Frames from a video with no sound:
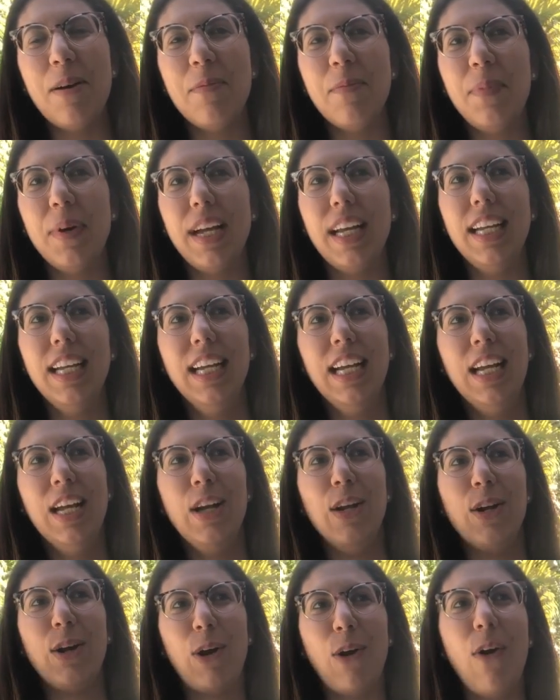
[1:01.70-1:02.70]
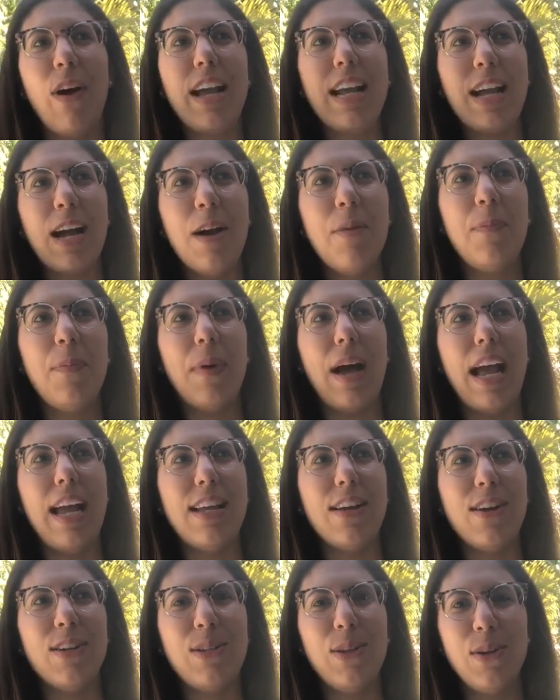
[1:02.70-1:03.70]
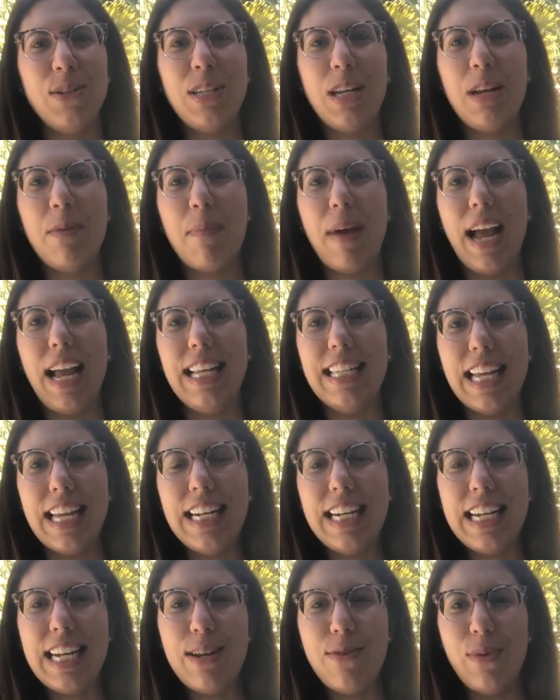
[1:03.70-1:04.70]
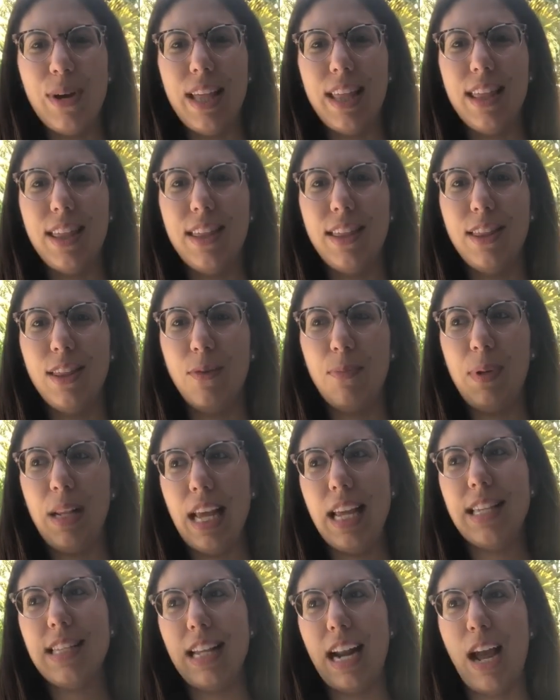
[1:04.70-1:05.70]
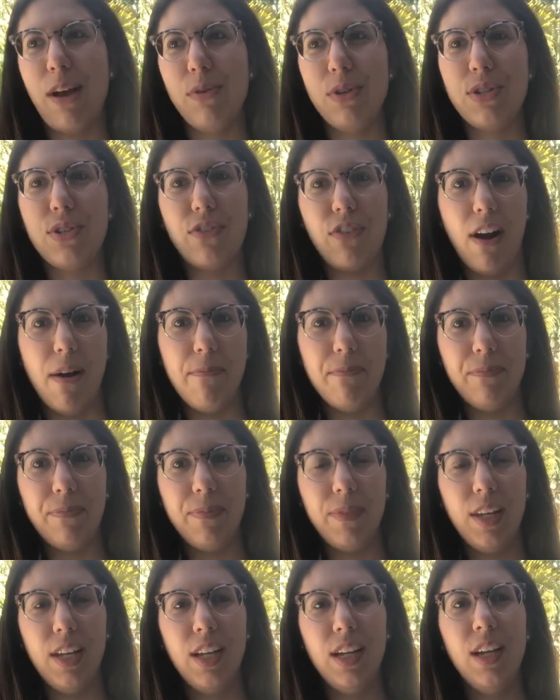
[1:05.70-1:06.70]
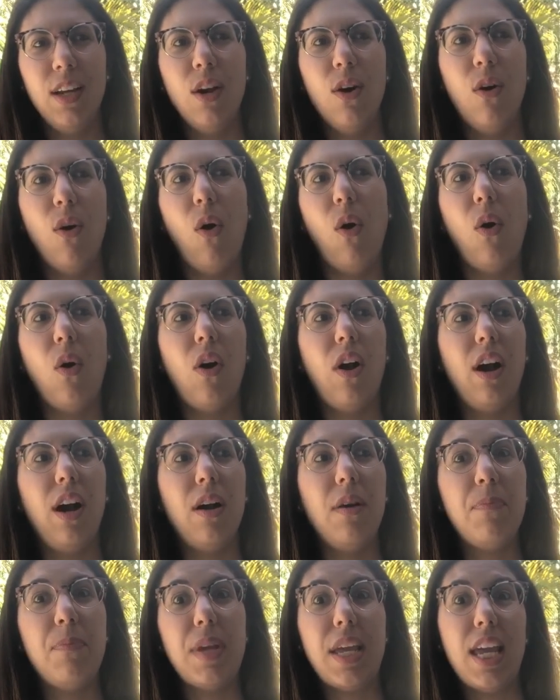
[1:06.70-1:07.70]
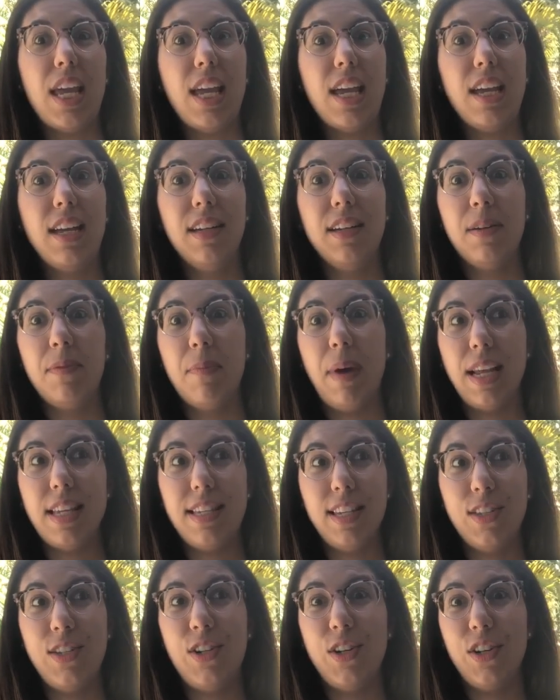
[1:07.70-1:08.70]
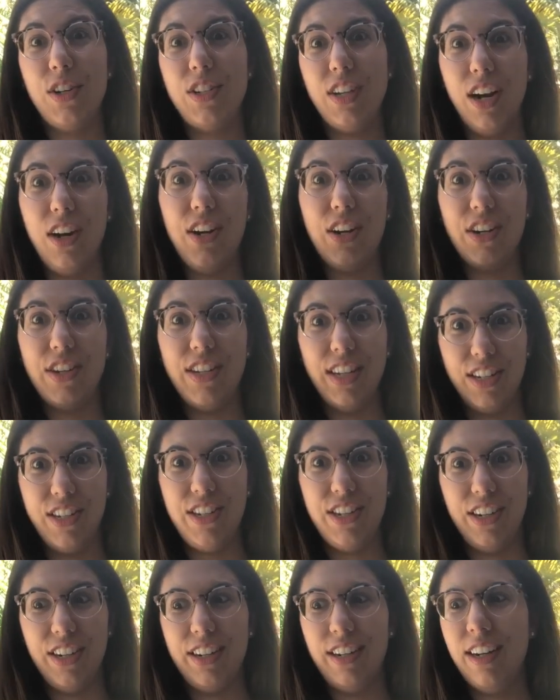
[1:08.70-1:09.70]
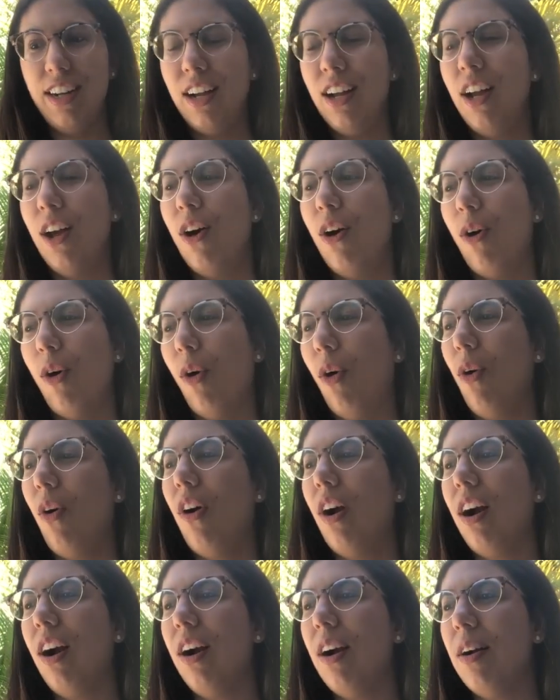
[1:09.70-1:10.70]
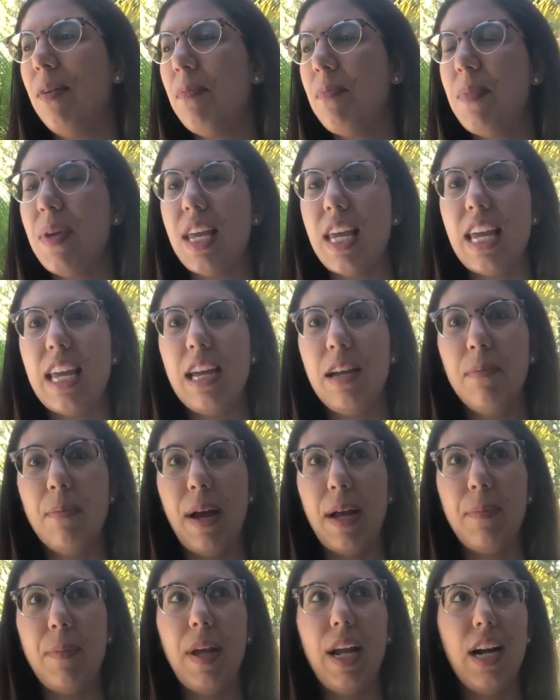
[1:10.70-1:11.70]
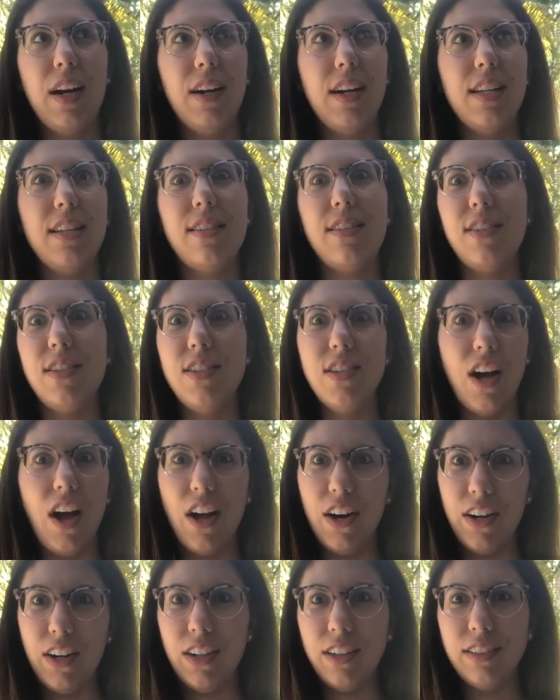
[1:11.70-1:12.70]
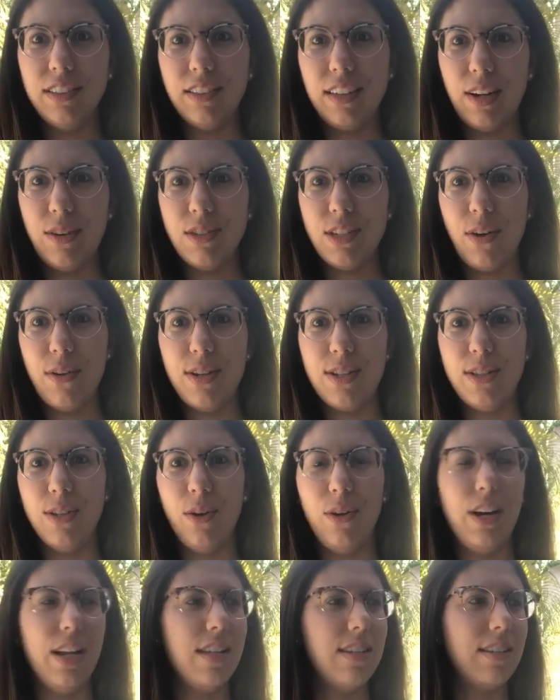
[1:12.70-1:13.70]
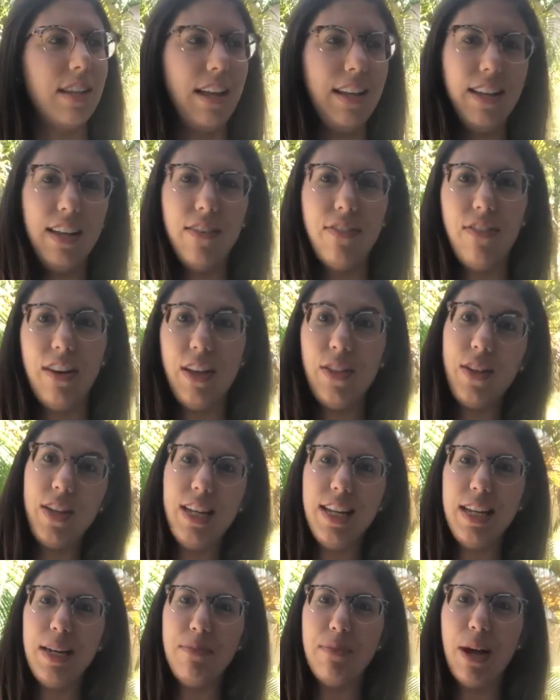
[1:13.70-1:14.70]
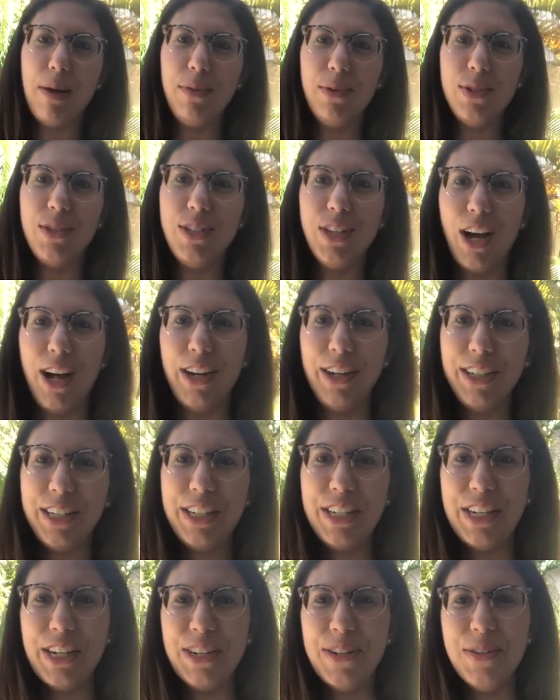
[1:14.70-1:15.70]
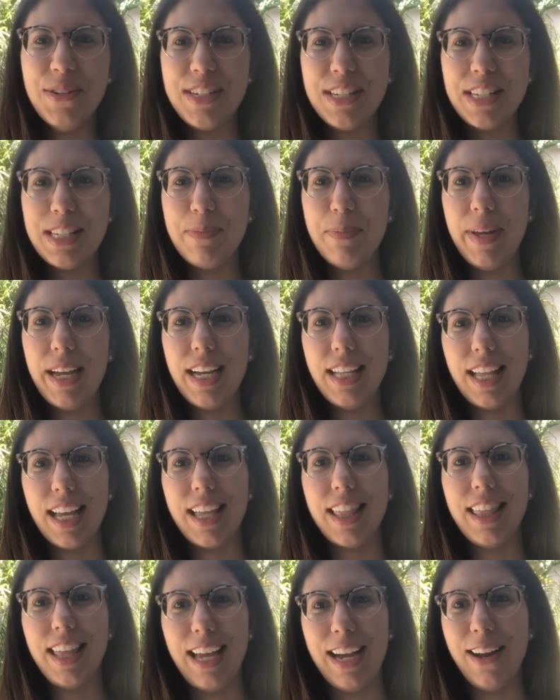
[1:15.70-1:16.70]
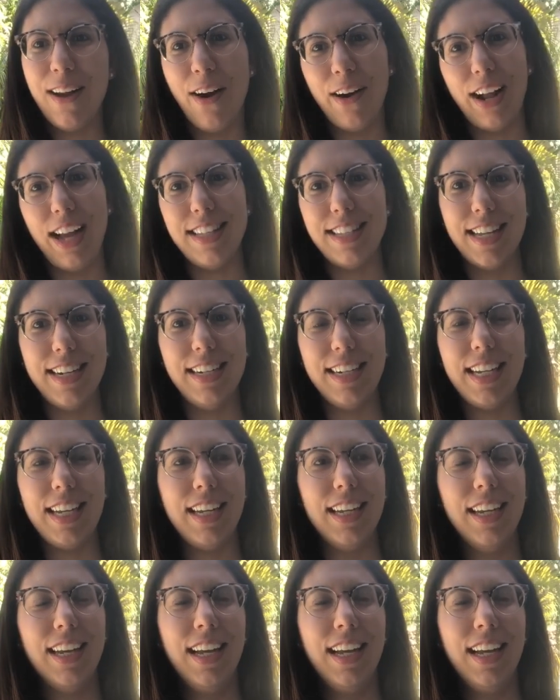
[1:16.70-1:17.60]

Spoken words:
But growing up, I associated my identity with the place that I was from, or being my sister's younger sister, or being my parents' daughter. I was always known as Alfredo Ingrid Pablo's daughter. It was this big thing on identity.